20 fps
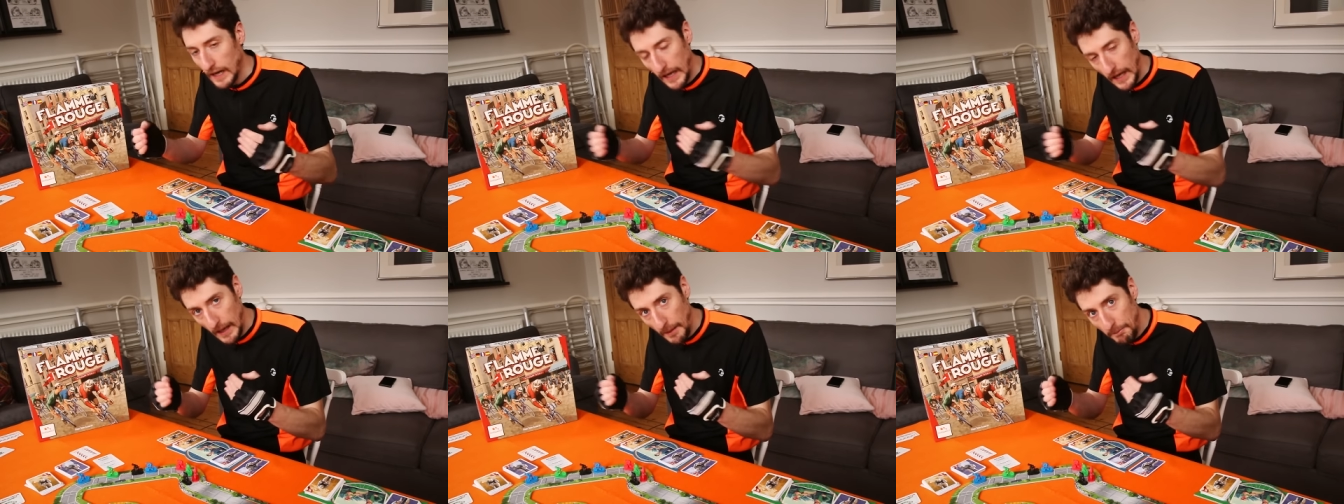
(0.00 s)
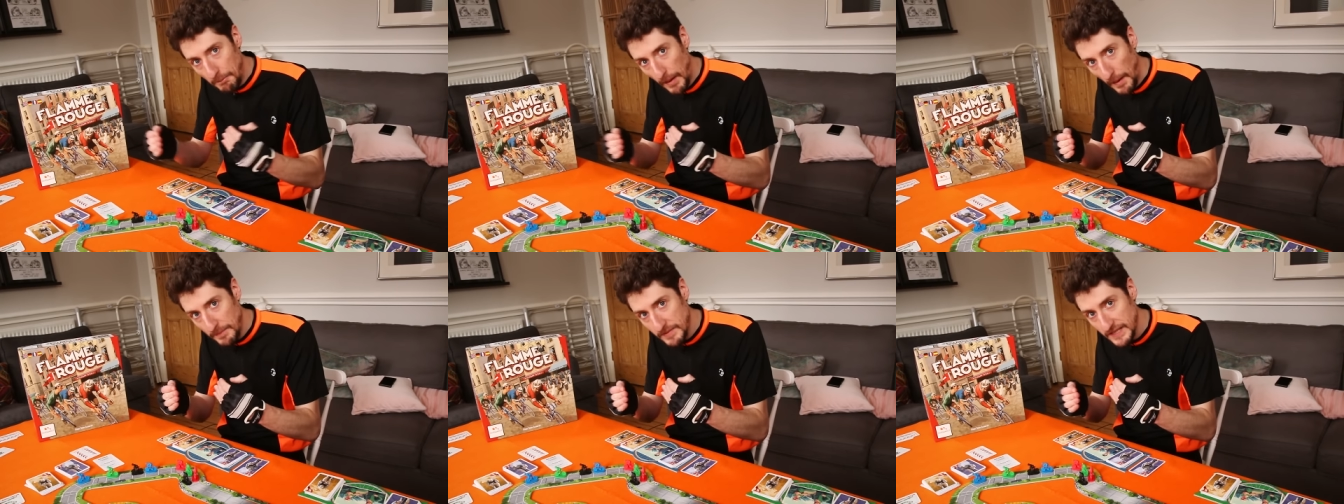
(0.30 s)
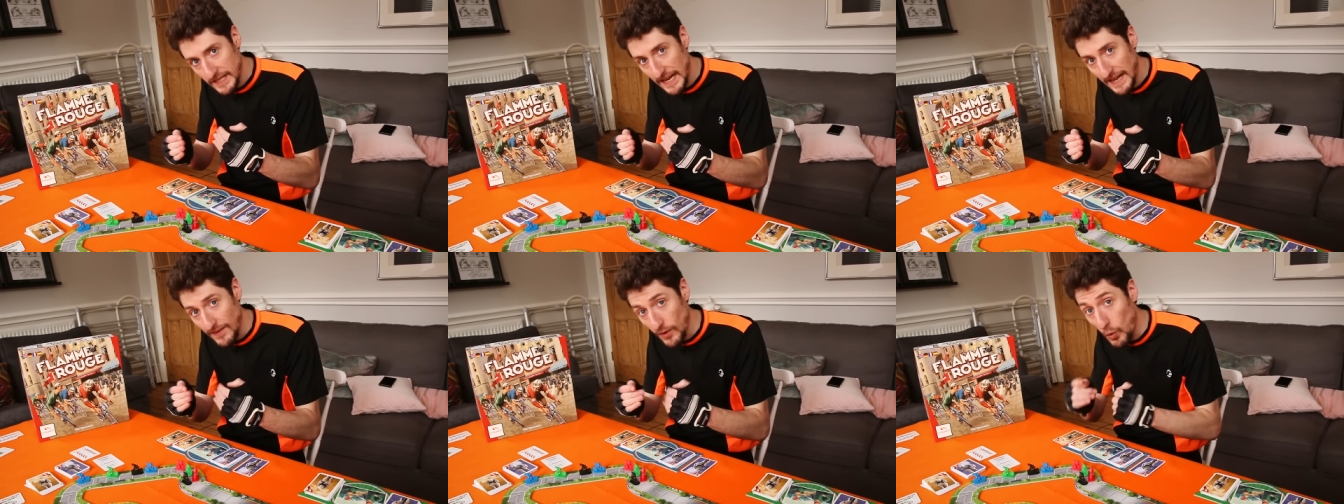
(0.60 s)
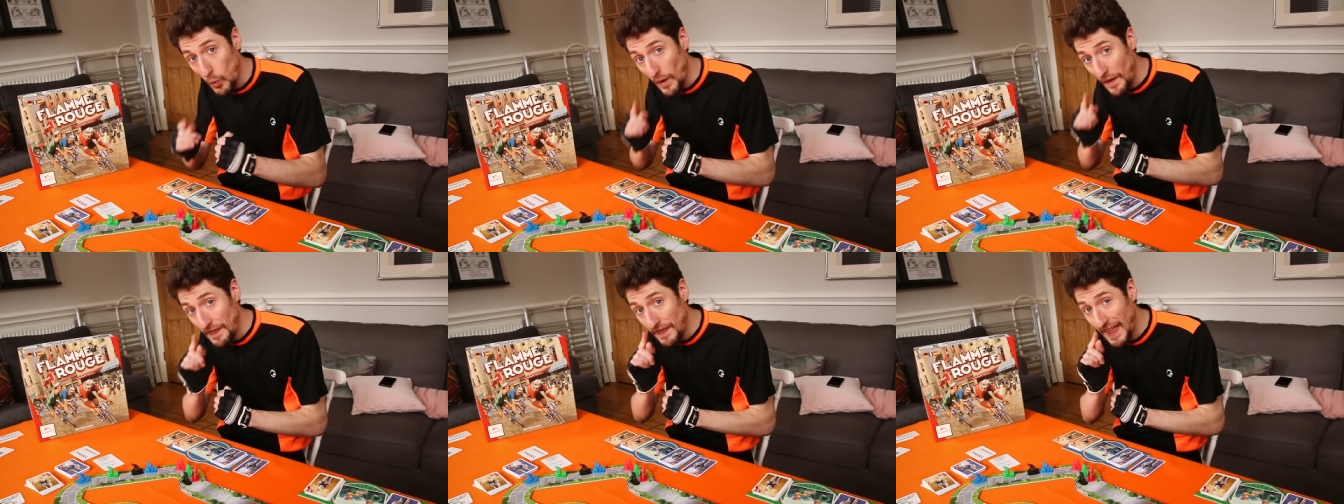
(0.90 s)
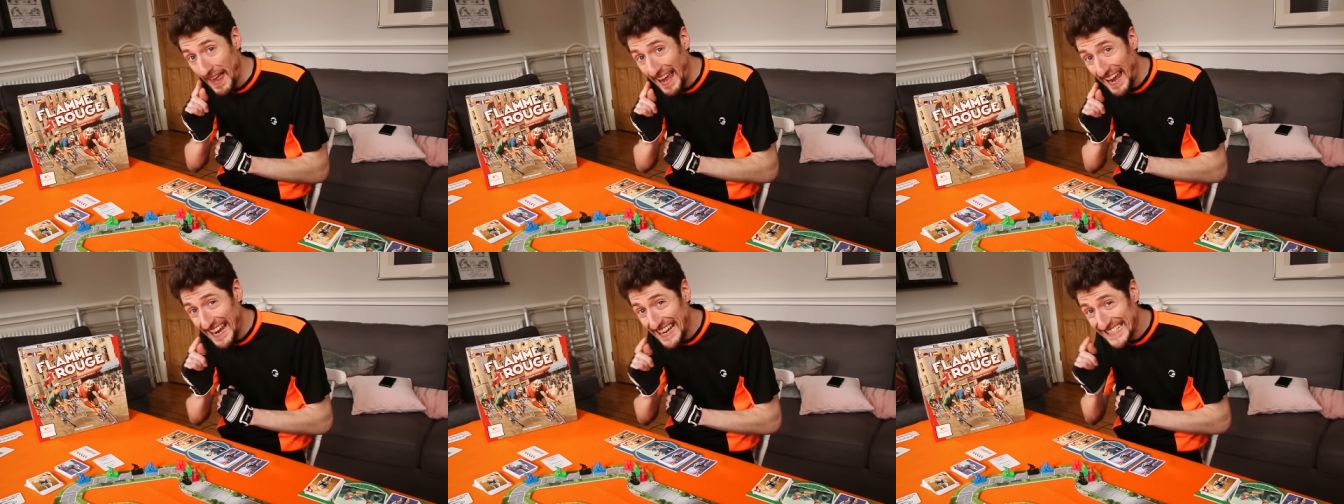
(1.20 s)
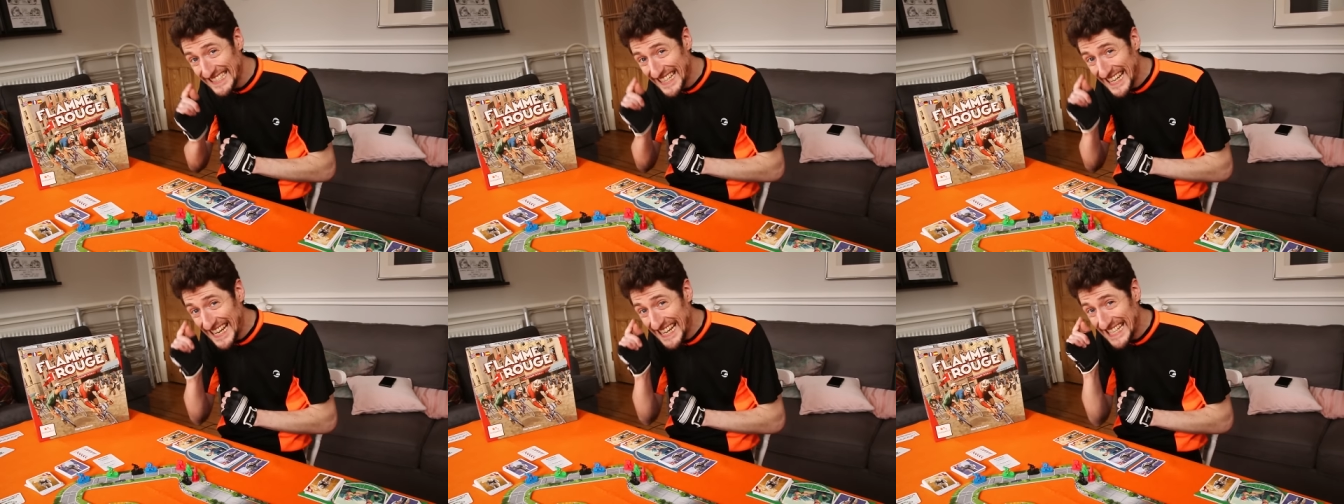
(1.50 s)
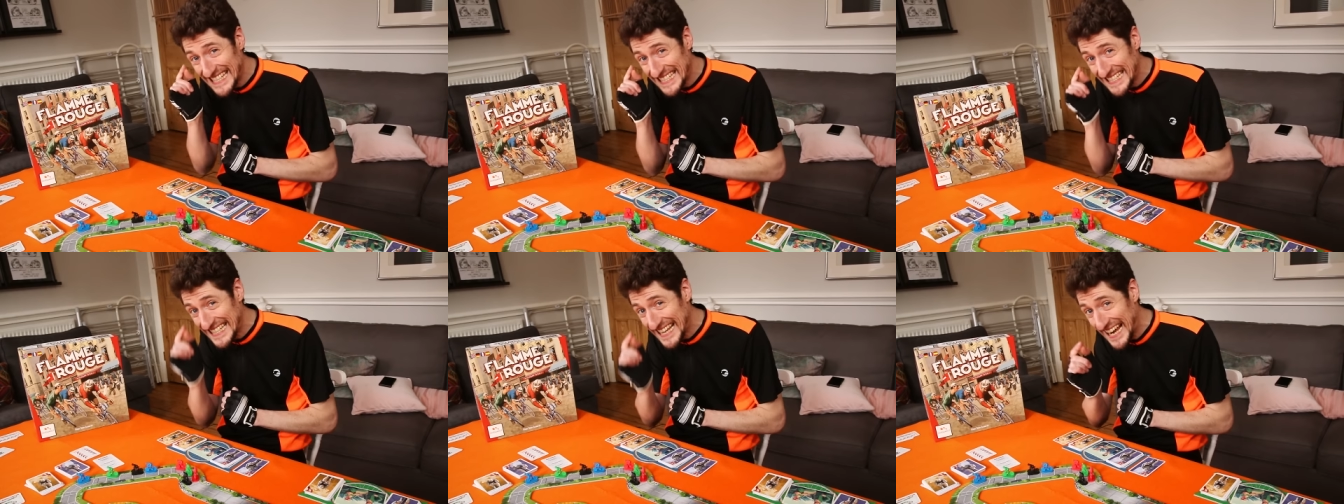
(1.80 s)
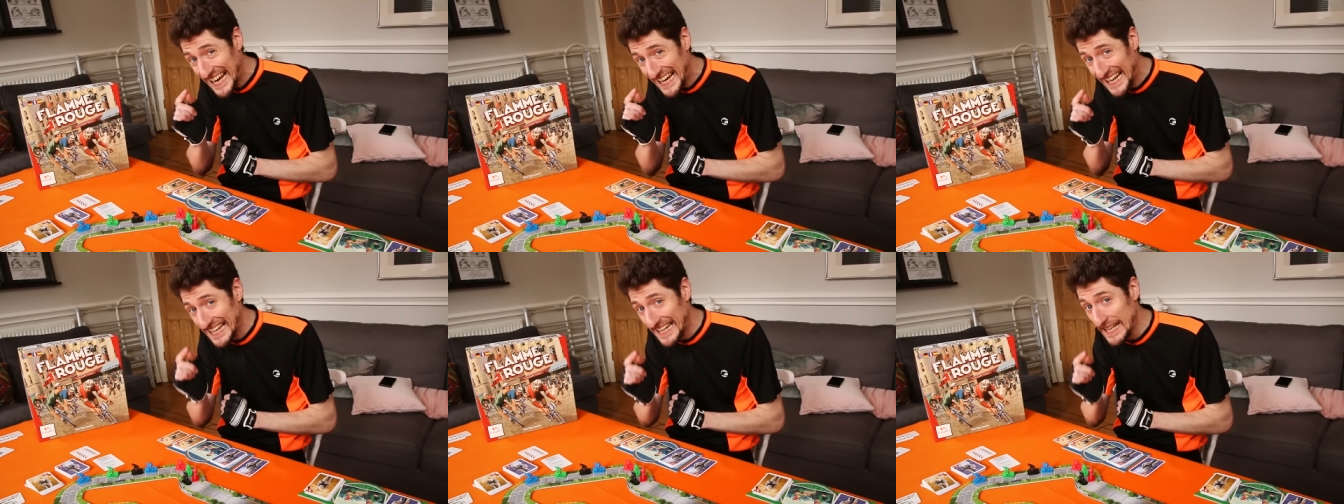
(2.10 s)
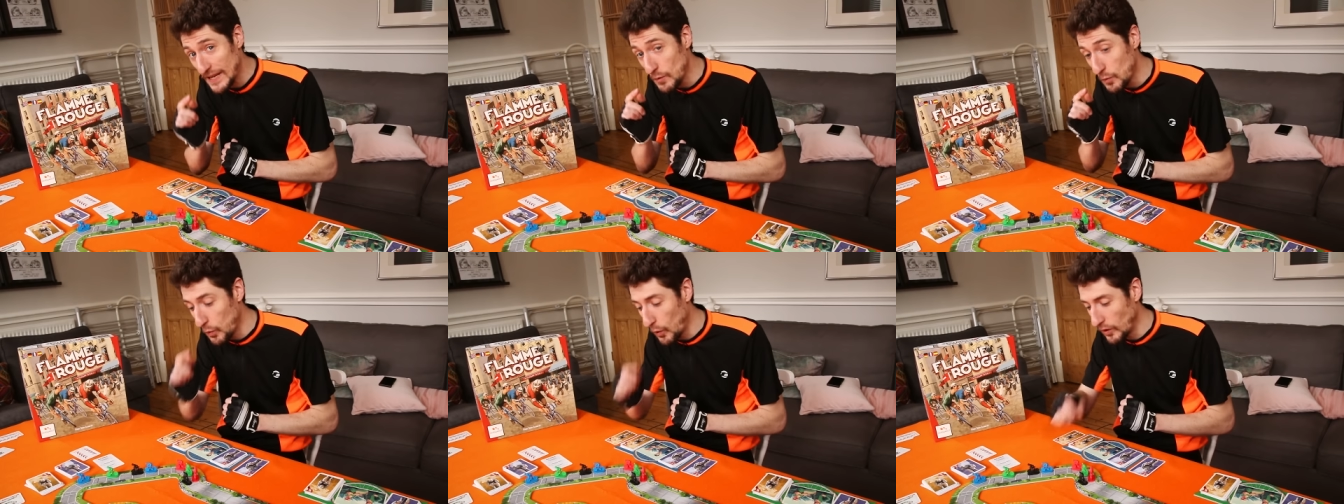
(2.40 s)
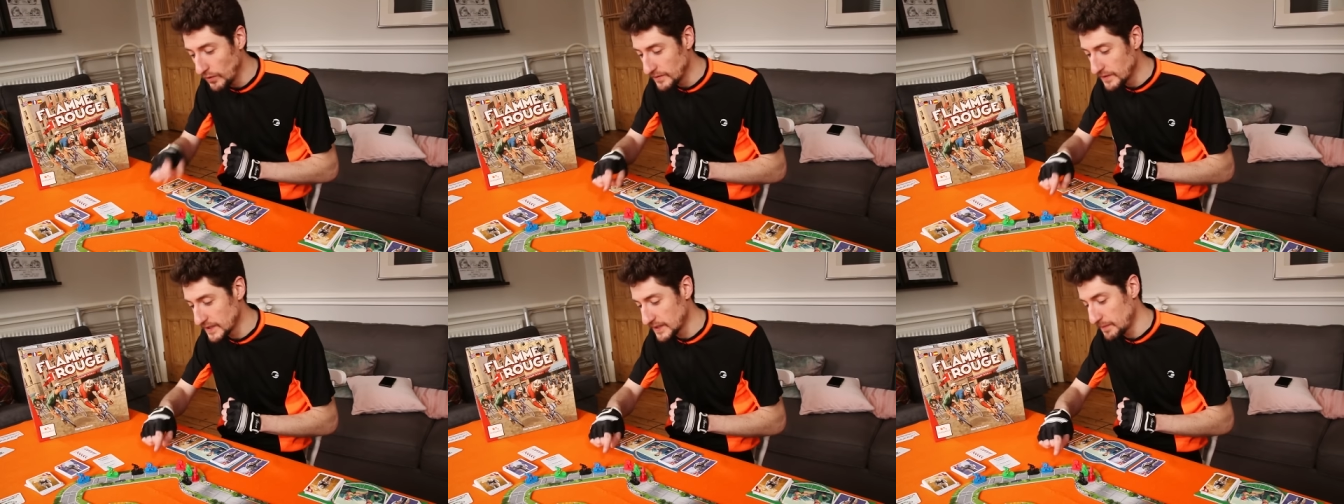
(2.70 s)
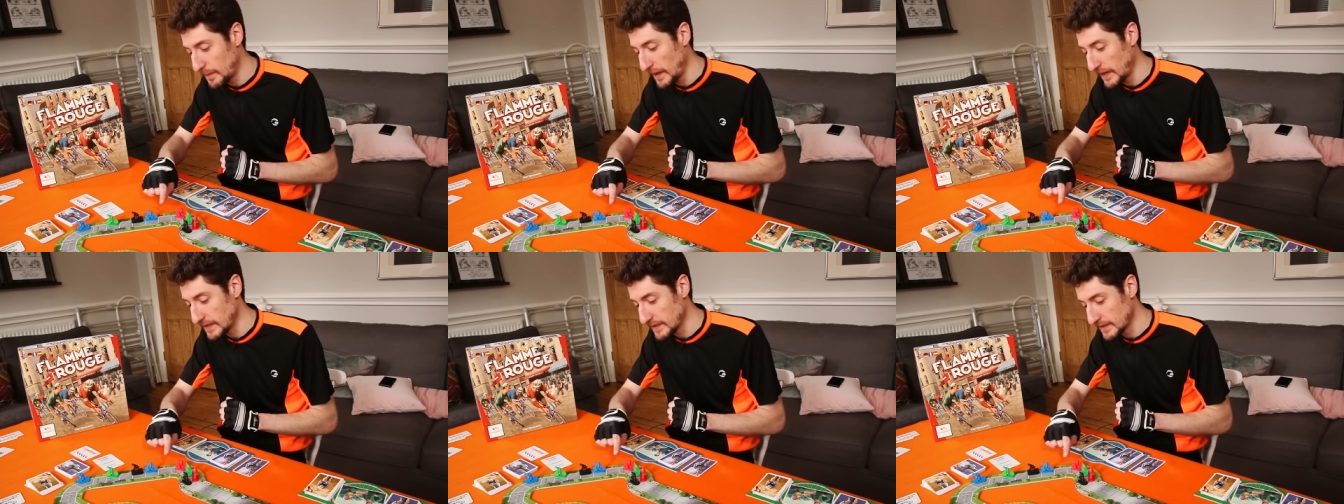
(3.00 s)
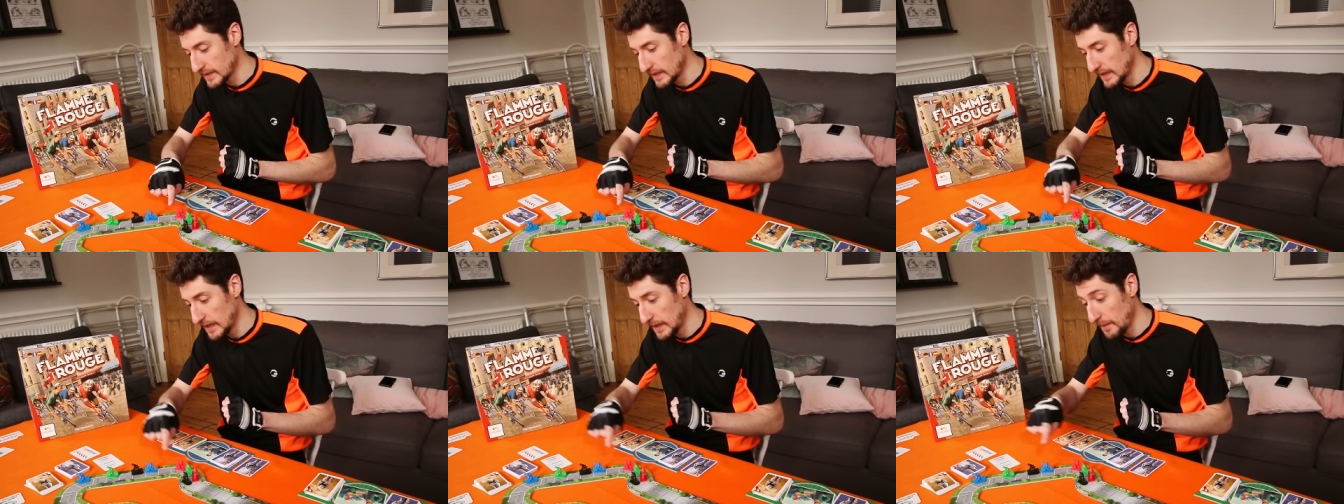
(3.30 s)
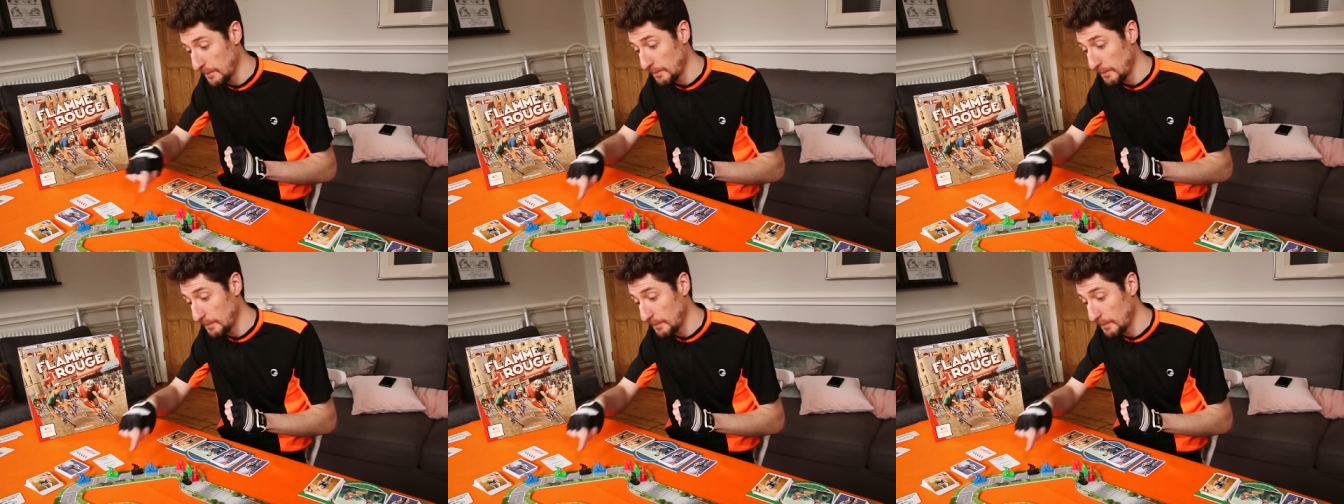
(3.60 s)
clump up together when there is exactly one space